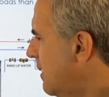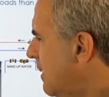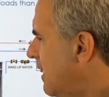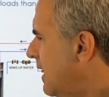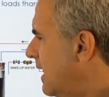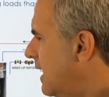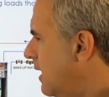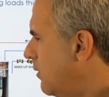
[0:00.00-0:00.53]

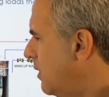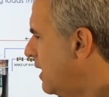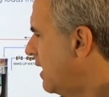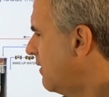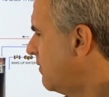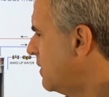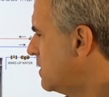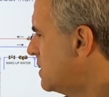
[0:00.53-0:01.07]
We
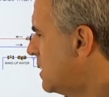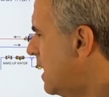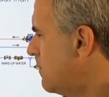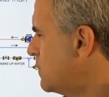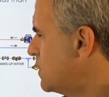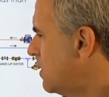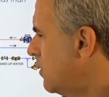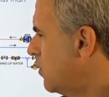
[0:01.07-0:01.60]
have the top
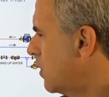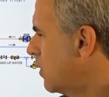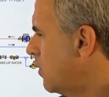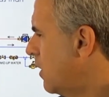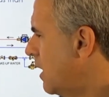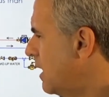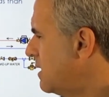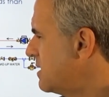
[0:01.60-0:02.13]
zone
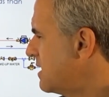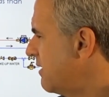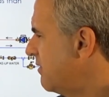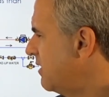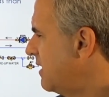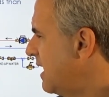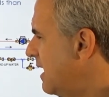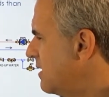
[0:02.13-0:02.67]
requiring
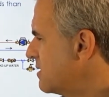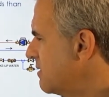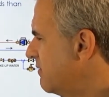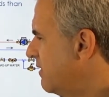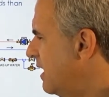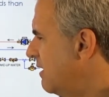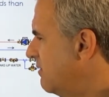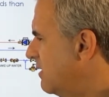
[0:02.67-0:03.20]

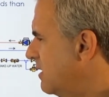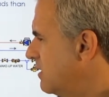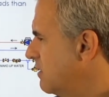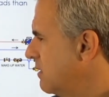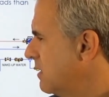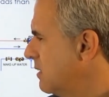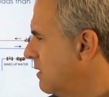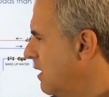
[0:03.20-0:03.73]

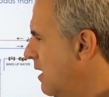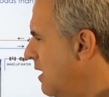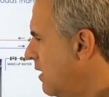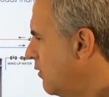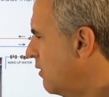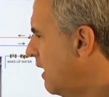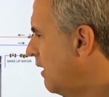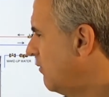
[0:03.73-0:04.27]
7,500,
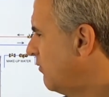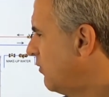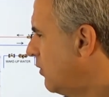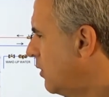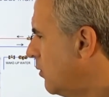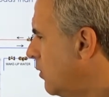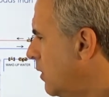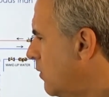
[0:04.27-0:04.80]
ground
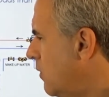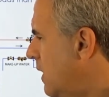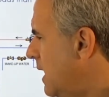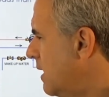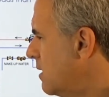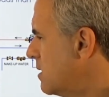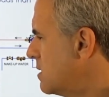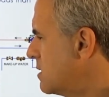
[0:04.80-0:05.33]
floor
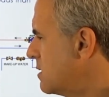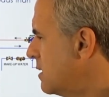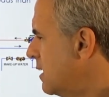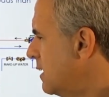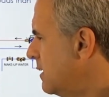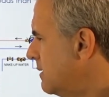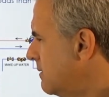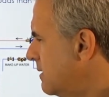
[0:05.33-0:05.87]
requires
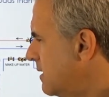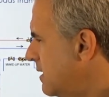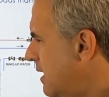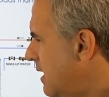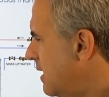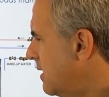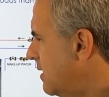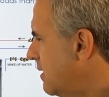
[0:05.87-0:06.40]

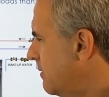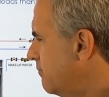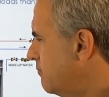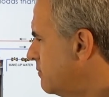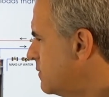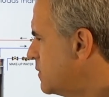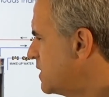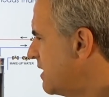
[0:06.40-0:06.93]

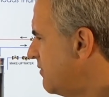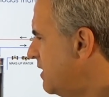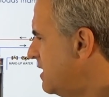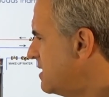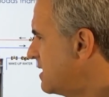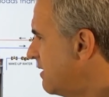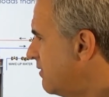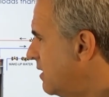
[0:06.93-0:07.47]

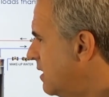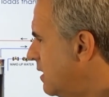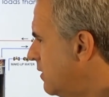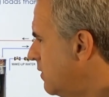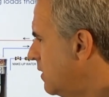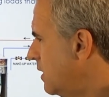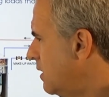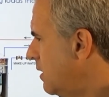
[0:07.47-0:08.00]

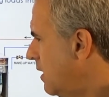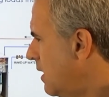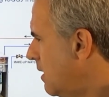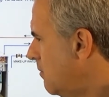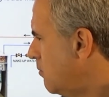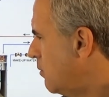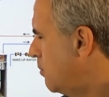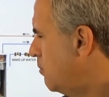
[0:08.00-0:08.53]
7,700,
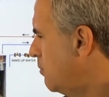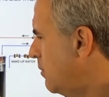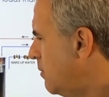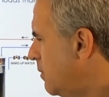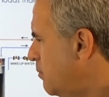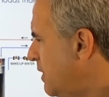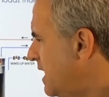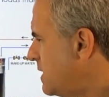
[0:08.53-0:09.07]

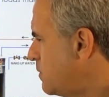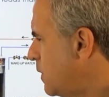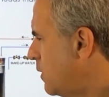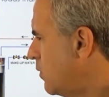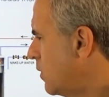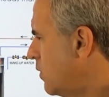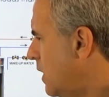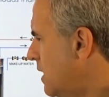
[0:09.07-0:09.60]
basement
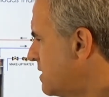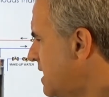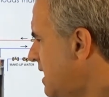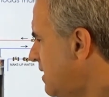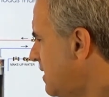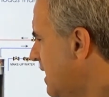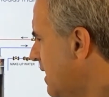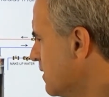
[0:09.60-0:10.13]
requires
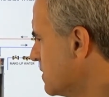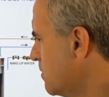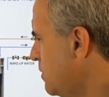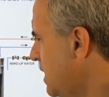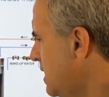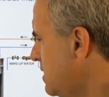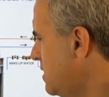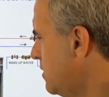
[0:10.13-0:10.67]
8,000
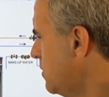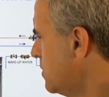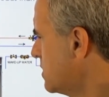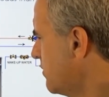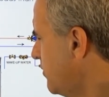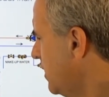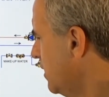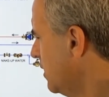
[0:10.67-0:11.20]
BTUs.
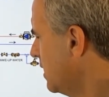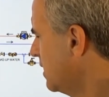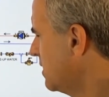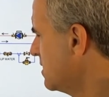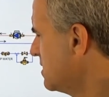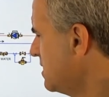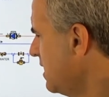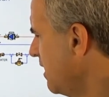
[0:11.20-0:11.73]
If we look at the
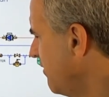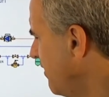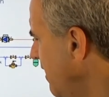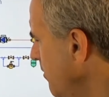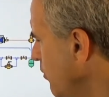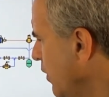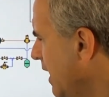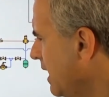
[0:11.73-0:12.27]

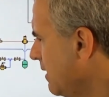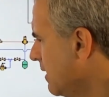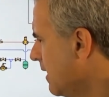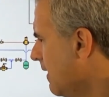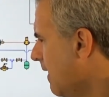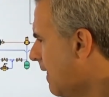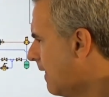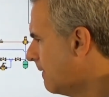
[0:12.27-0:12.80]
CFM rate,
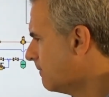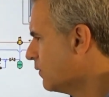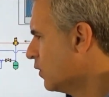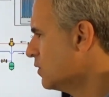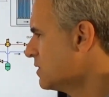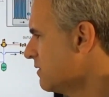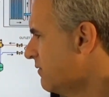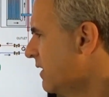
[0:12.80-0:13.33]

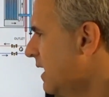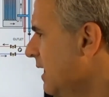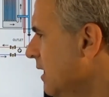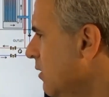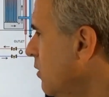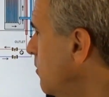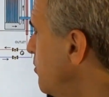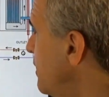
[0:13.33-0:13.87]
those are very
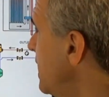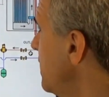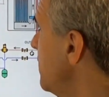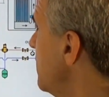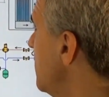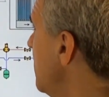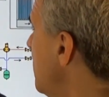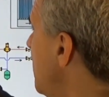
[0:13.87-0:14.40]
low.
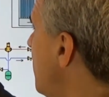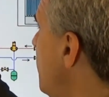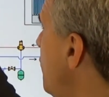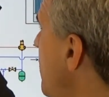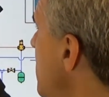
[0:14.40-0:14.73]
But if we